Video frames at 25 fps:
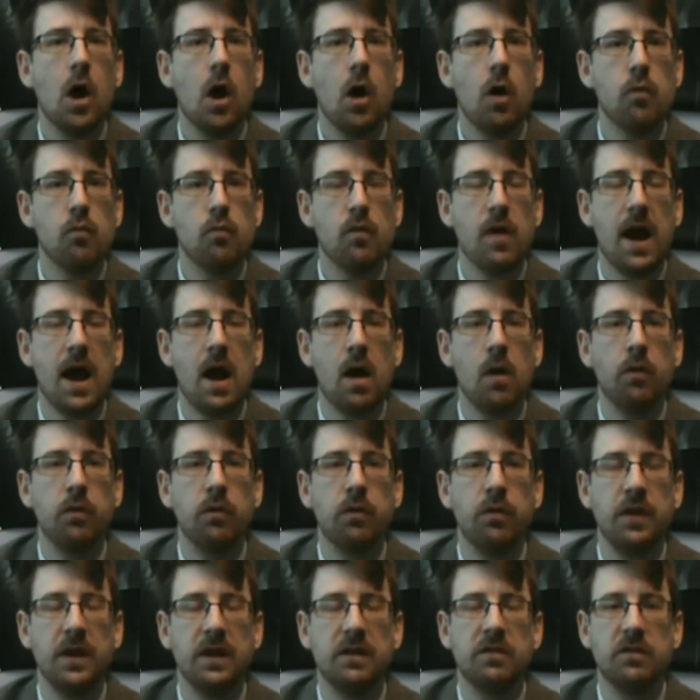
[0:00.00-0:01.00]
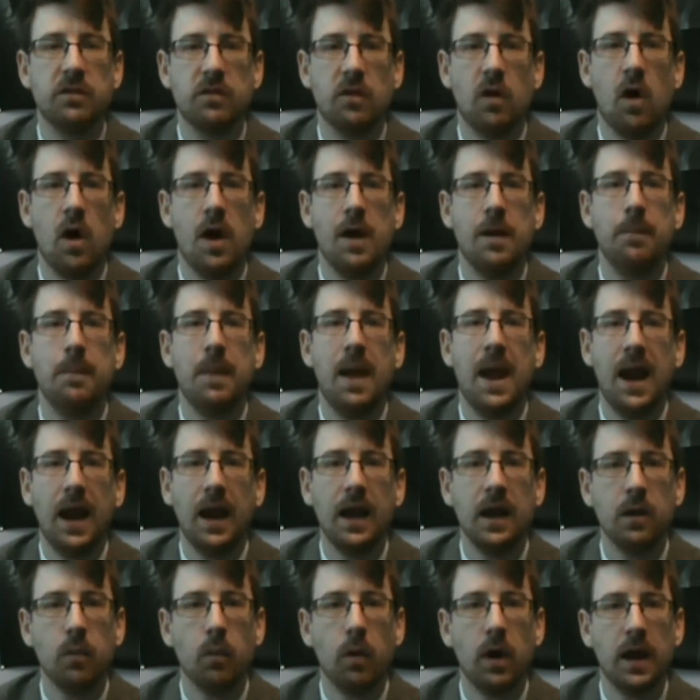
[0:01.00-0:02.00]
around this time
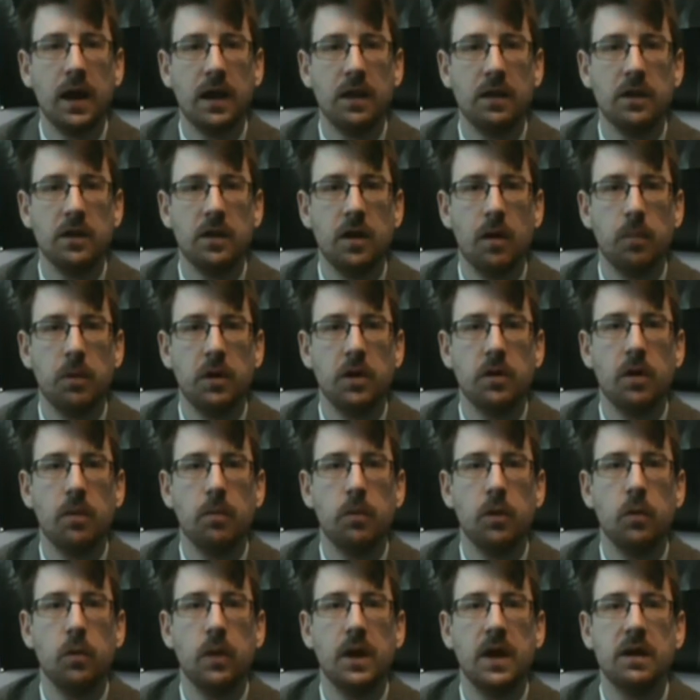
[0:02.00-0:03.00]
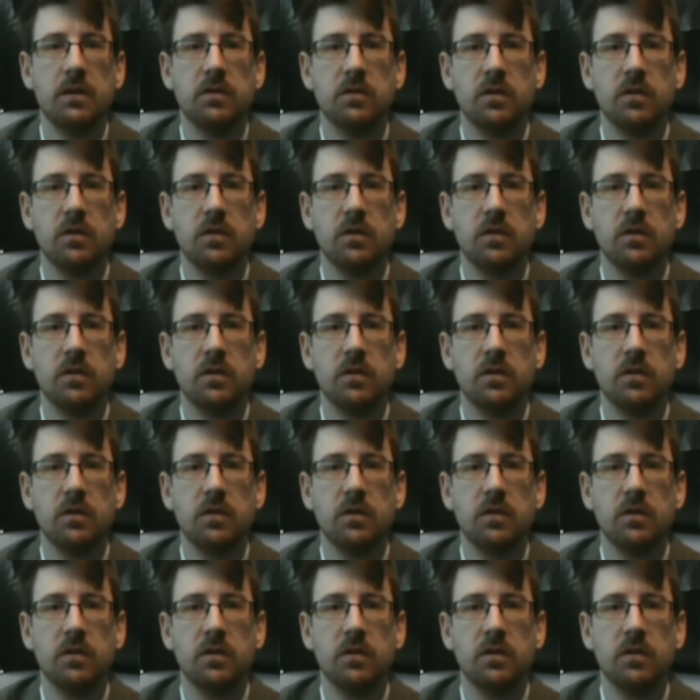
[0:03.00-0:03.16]
anyway in the WWE.